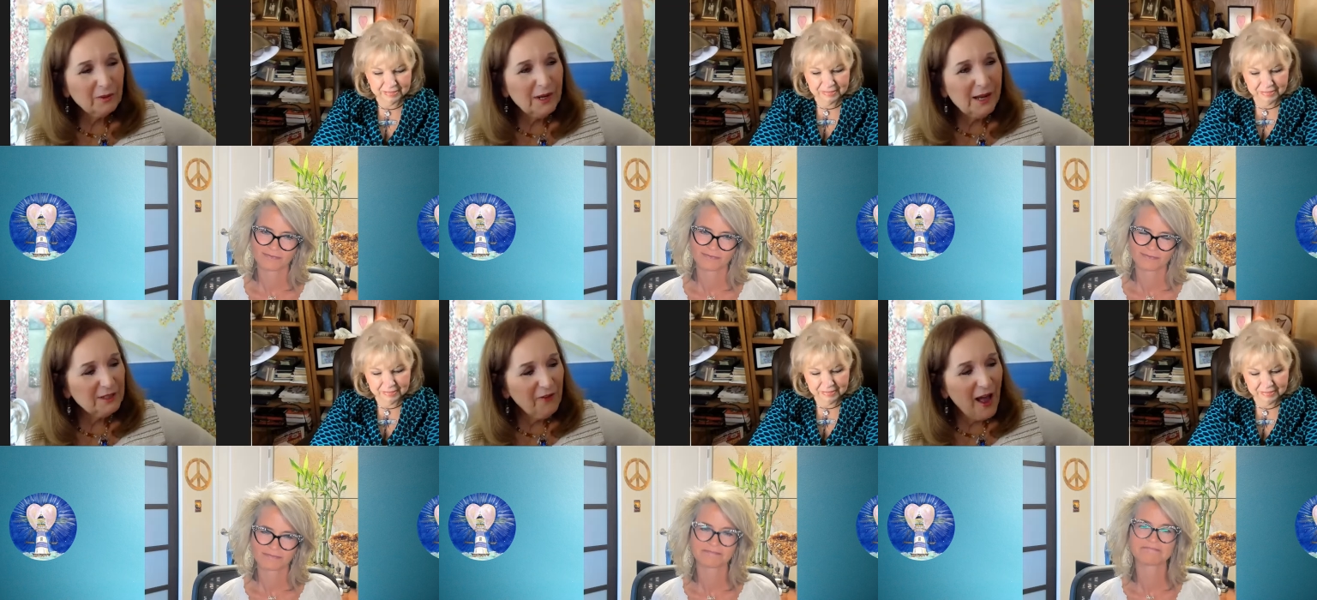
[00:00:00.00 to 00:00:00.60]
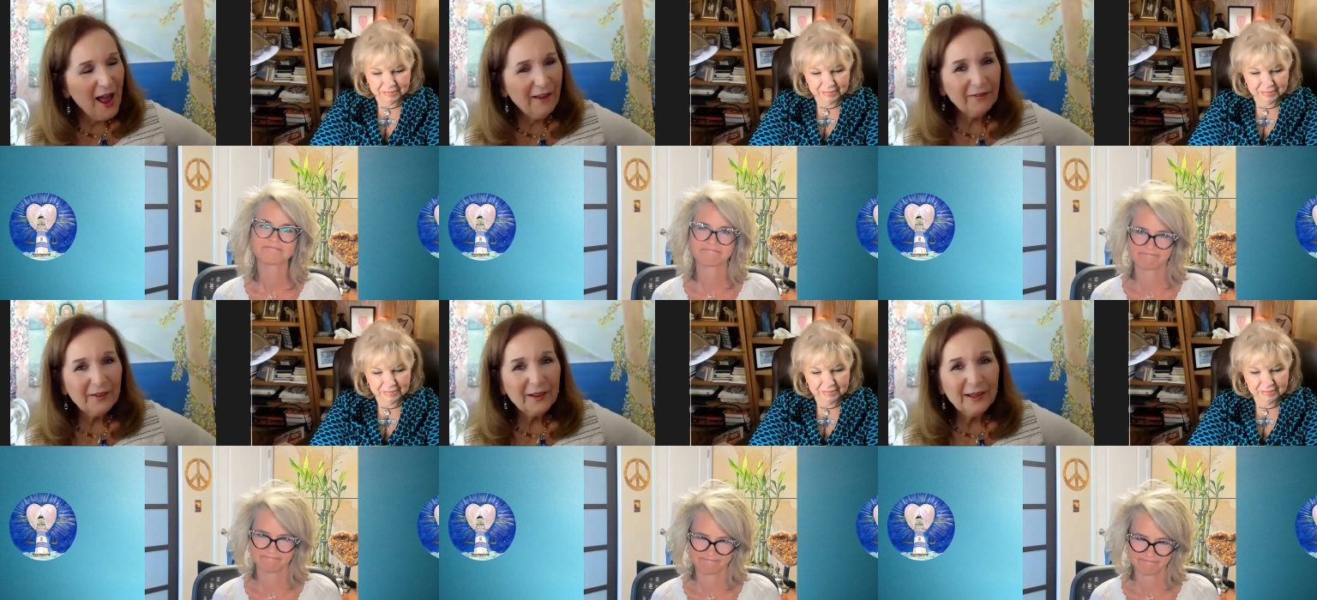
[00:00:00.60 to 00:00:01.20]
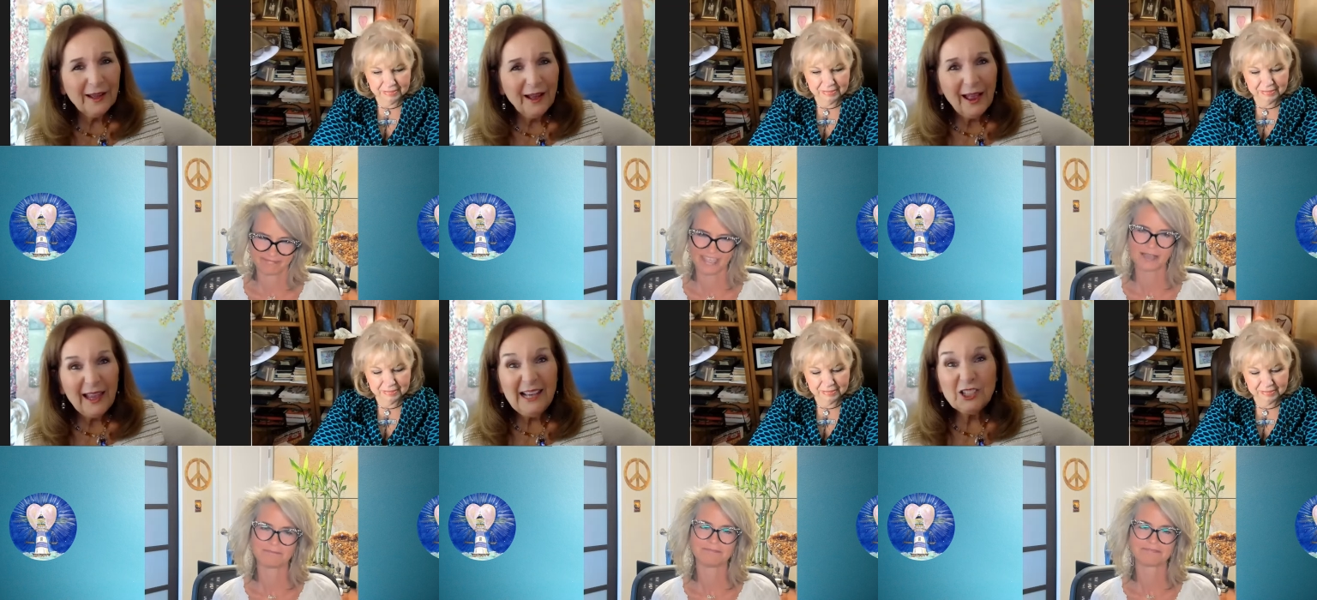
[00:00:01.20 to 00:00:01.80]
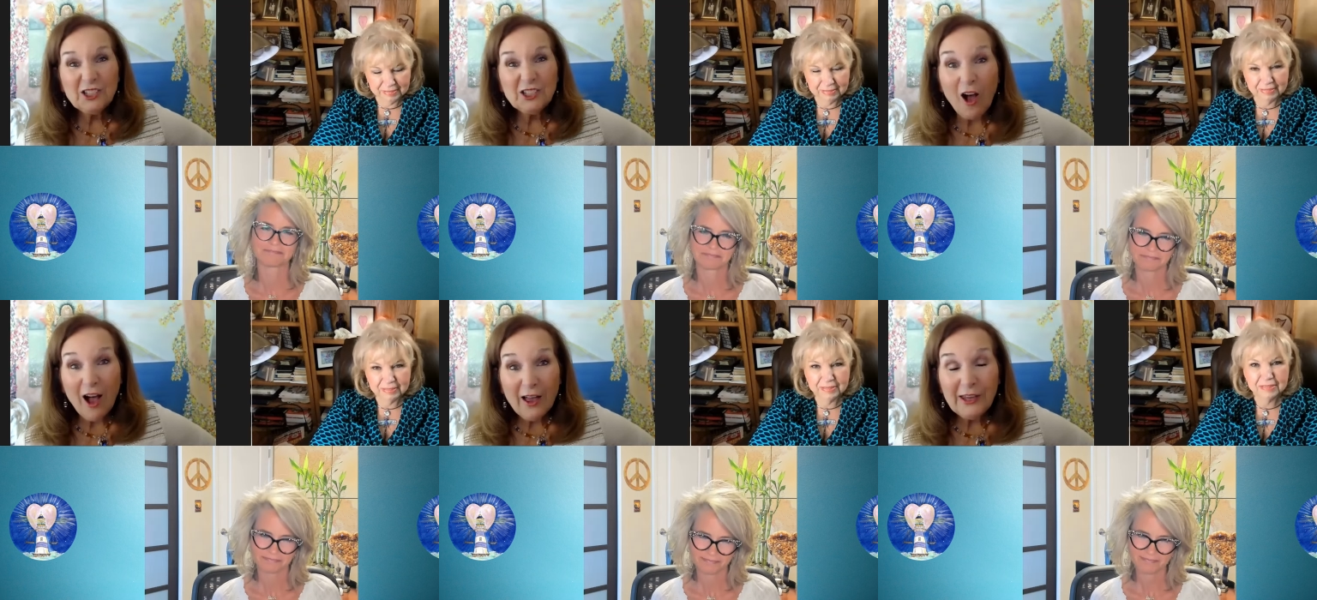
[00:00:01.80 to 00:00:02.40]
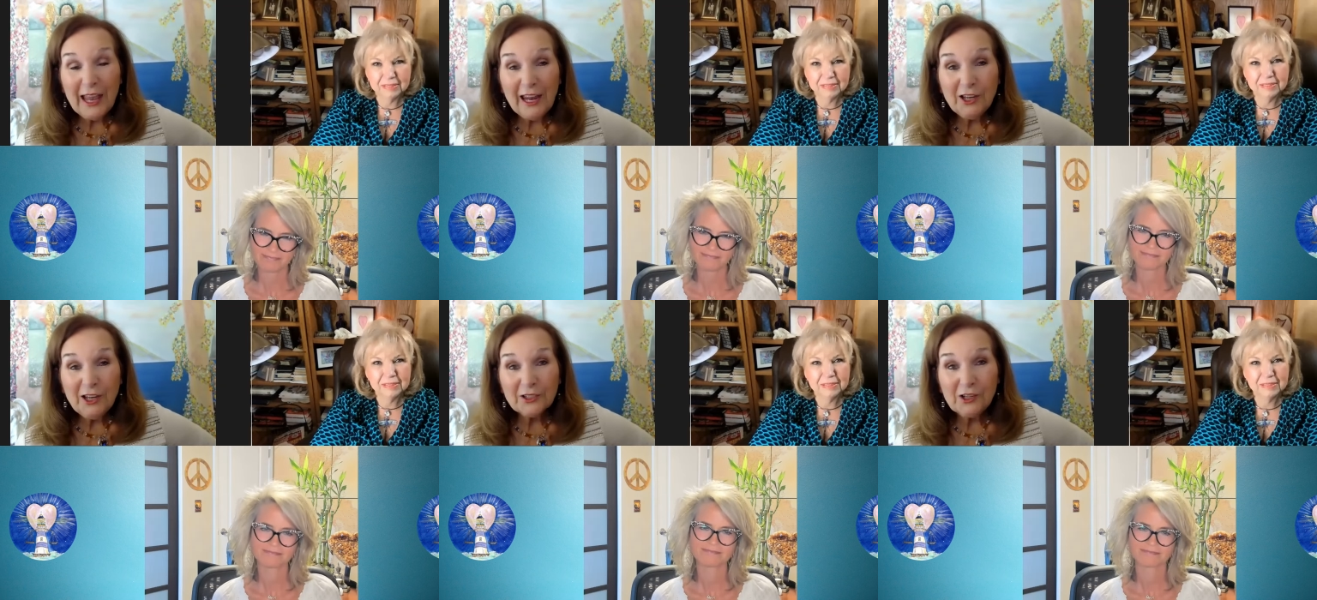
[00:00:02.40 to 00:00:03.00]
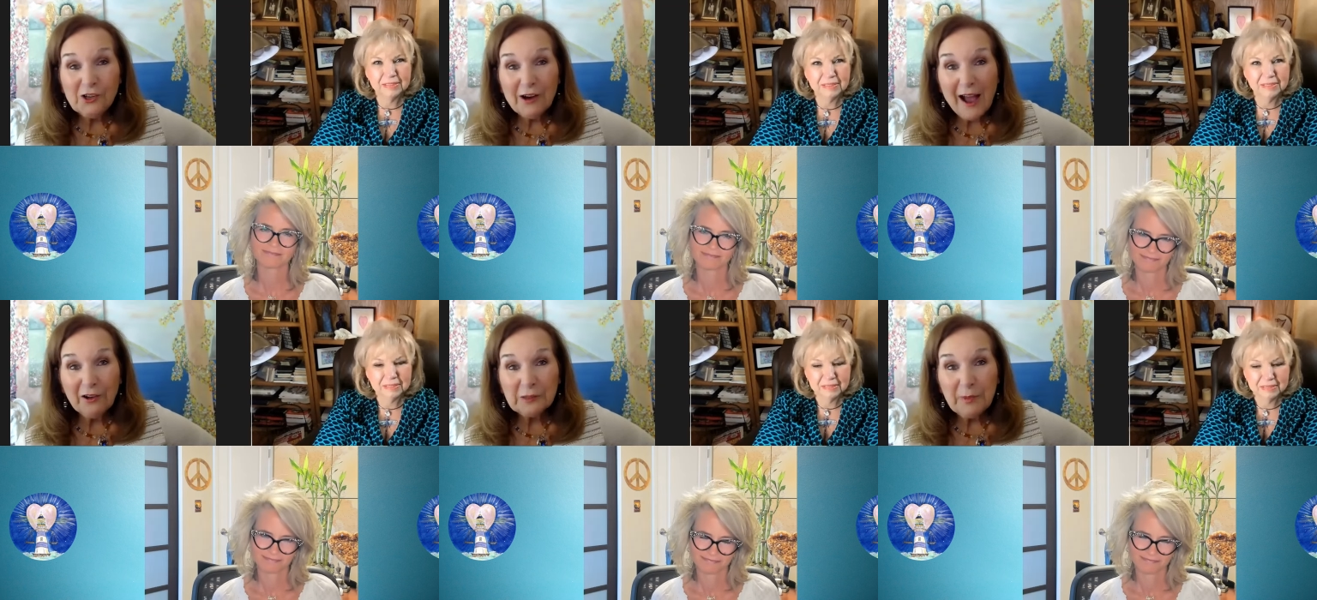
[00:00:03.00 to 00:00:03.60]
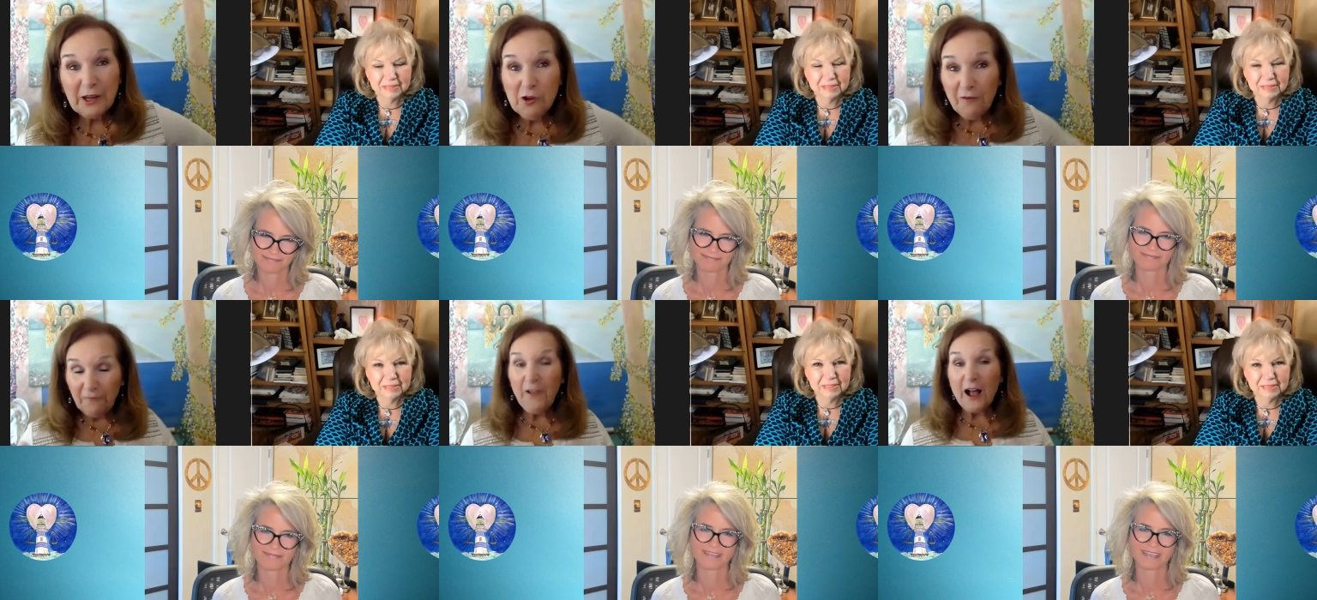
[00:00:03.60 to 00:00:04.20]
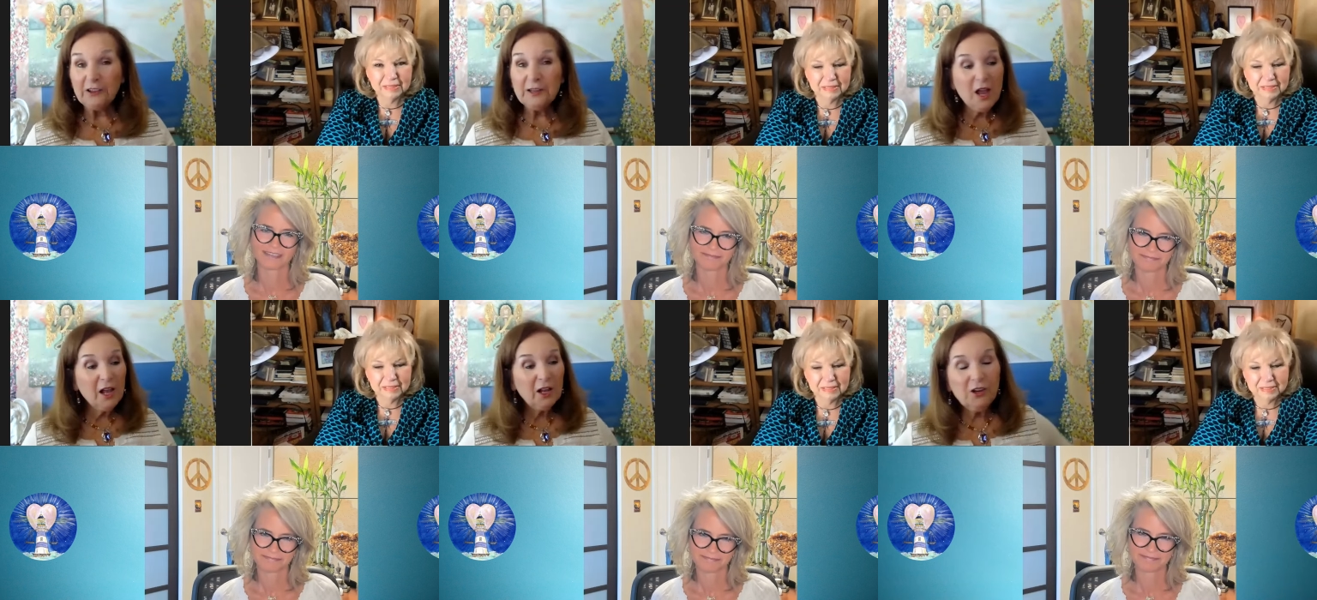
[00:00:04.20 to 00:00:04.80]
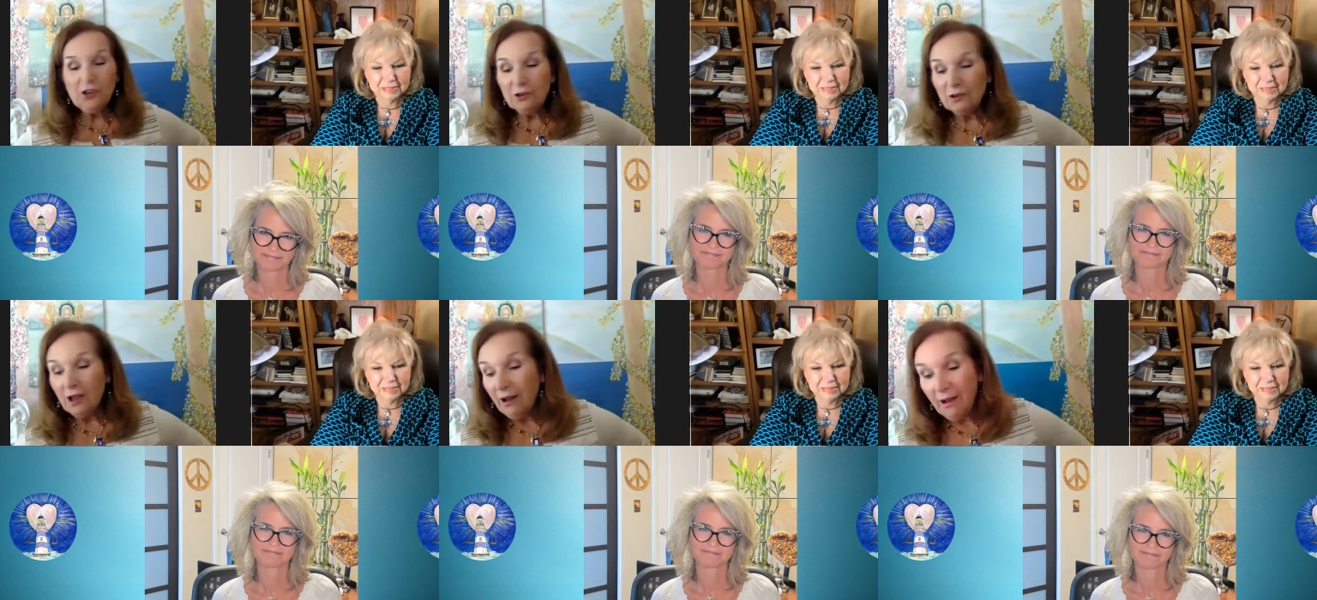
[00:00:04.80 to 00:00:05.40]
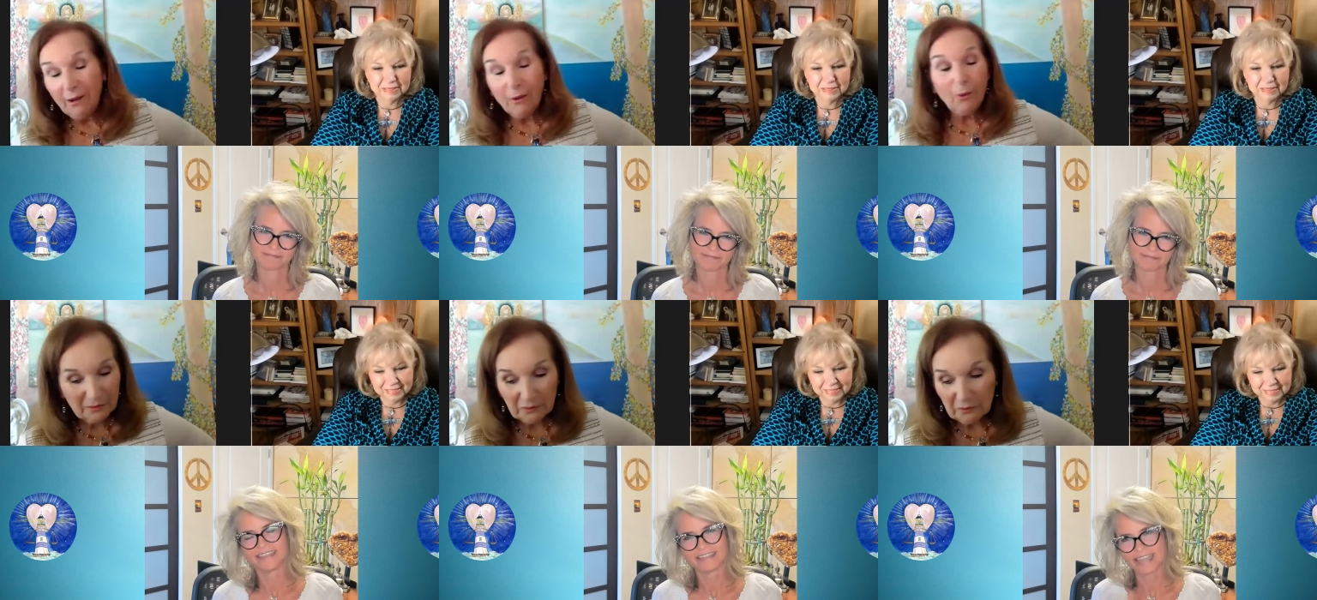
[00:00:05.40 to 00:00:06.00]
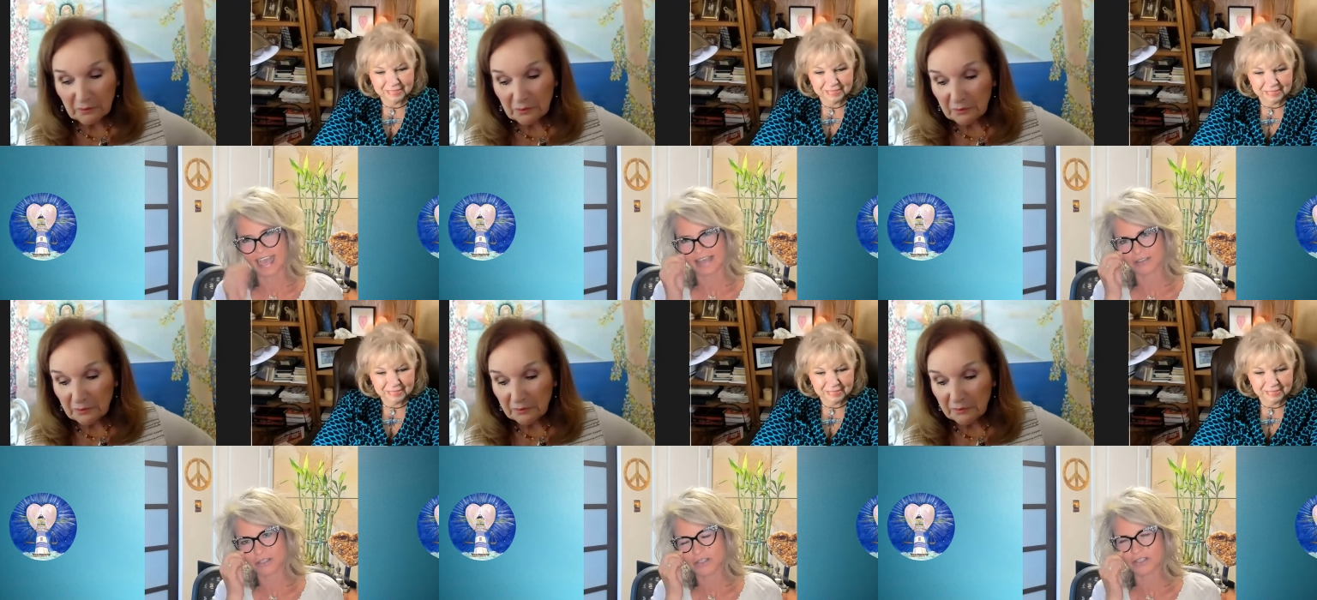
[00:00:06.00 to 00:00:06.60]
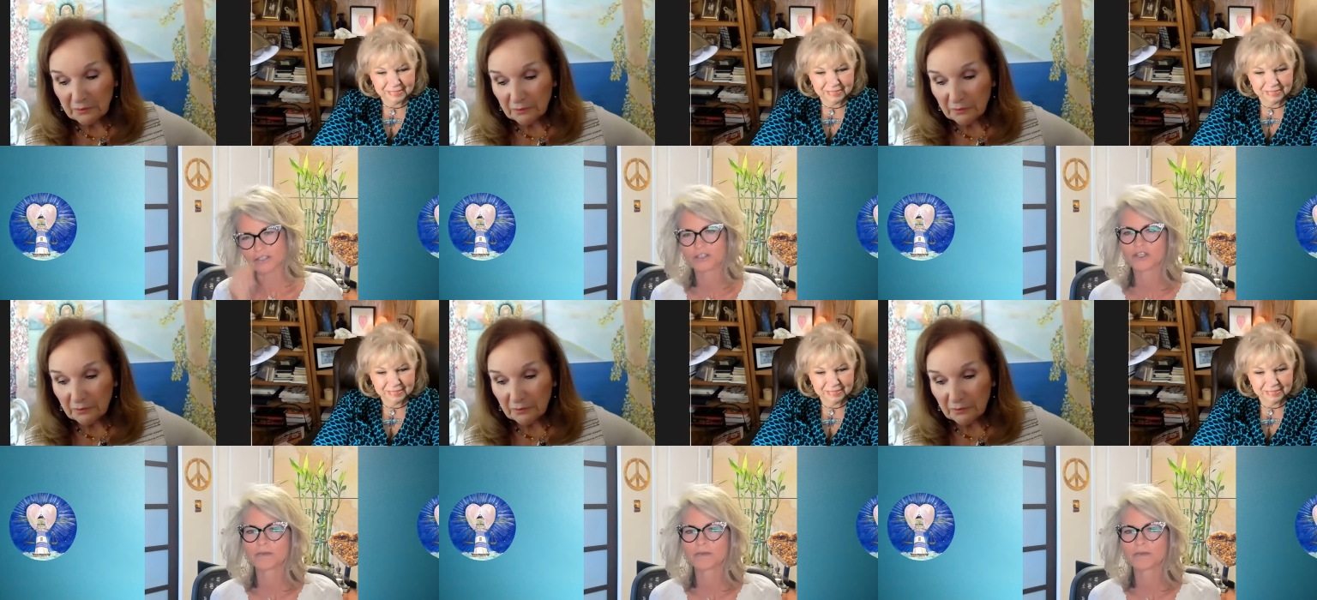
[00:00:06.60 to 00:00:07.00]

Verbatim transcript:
Speaker 1: when he was five. Yeah, he saw the angels in your house, but you felt him pin you. Oh.
Speaker 2: Yeah, there's there's two